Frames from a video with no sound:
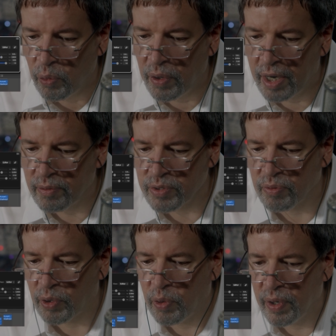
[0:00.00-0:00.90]
When I was
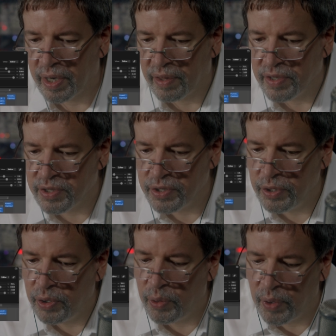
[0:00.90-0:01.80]
recording this
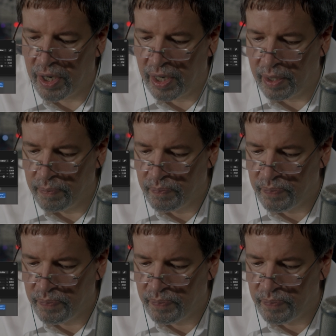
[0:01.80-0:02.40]
new uh,